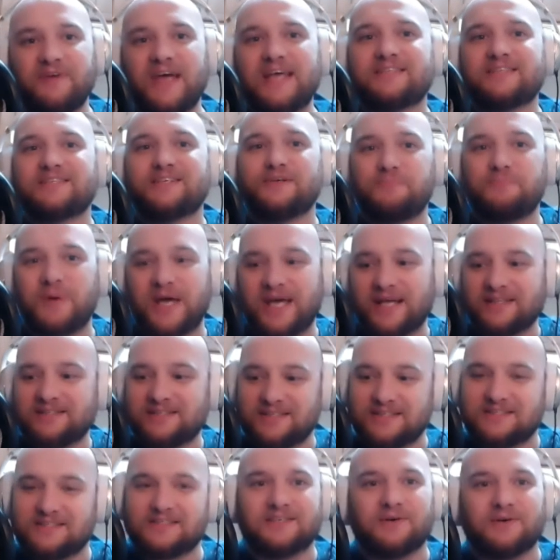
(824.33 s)
Fancy
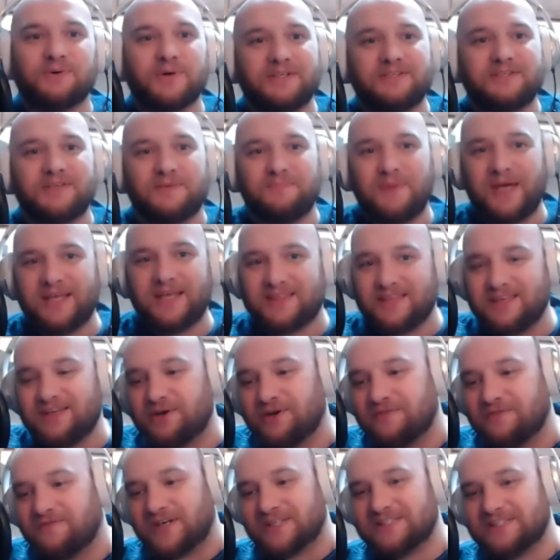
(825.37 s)
Pants is going to make the
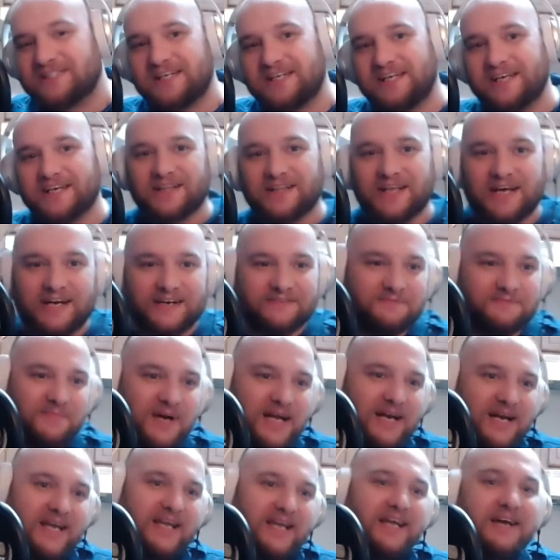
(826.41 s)
university a lot of
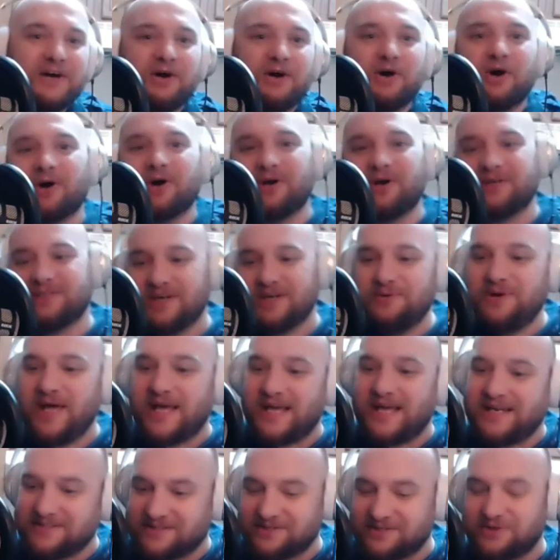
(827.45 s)
money or
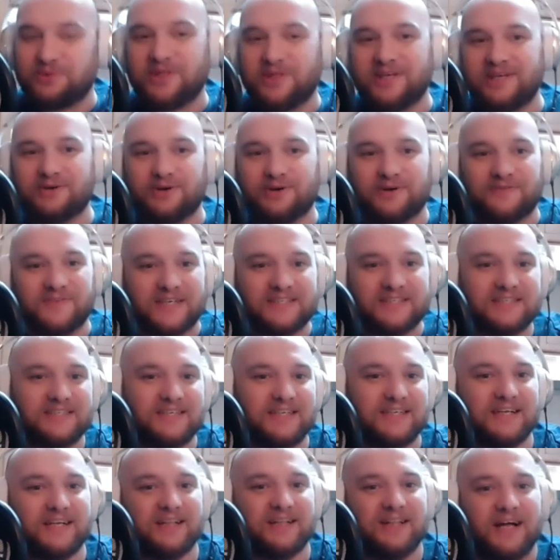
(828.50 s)
donate to the university
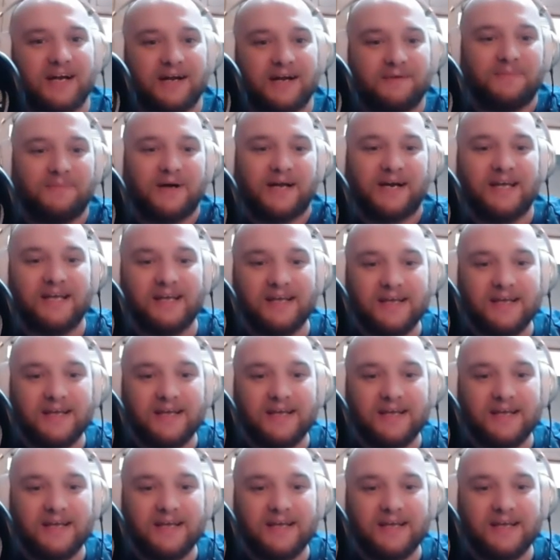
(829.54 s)
yeah. a lot of money.